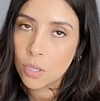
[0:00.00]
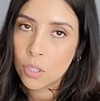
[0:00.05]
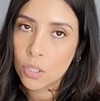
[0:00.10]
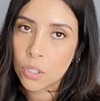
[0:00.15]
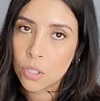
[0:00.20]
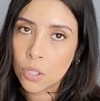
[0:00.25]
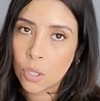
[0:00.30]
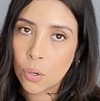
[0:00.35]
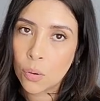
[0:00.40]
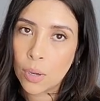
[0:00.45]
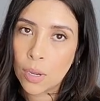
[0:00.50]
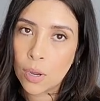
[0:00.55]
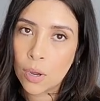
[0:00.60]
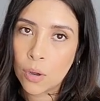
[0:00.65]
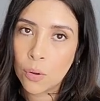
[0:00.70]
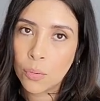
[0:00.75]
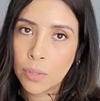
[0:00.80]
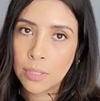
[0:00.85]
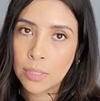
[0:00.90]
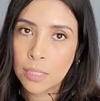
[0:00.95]
so I
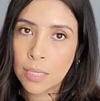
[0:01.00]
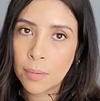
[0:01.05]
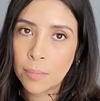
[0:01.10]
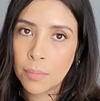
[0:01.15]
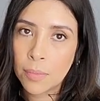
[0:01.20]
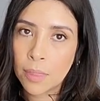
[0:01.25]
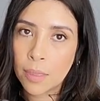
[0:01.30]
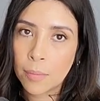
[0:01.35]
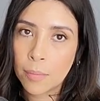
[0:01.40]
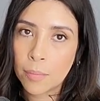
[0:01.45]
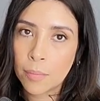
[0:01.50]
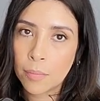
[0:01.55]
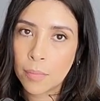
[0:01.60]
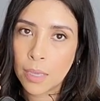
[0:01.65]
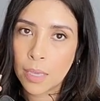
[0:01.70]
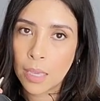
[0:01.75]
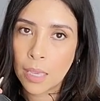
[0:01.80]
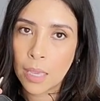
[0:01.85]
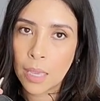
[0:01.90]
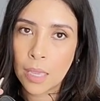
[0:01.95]
always keep them
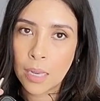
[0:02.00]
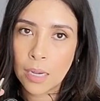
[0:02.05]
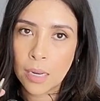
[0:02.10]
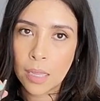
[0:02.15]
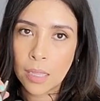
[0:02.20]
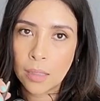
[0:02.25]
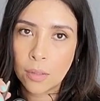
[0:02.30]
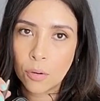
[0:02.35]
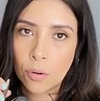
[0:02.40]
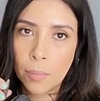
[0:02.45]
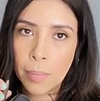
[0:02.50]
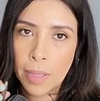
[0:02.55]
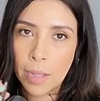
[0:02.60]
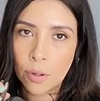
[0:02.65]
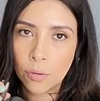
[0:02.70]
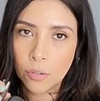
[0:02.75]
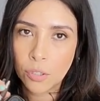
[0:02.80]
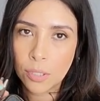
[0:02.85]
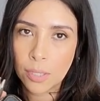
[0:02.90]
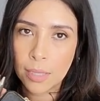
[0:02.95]
in a little
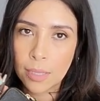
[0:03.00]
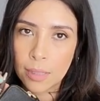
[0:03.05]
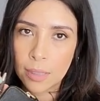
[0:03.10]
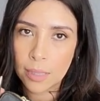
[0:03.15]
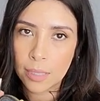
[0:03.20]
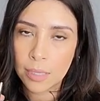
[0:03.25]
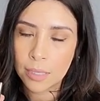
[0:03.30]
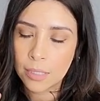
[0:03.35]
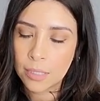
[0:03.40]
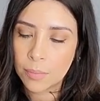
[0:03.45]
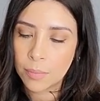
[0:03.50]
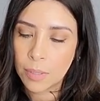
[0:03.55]
pouch like this,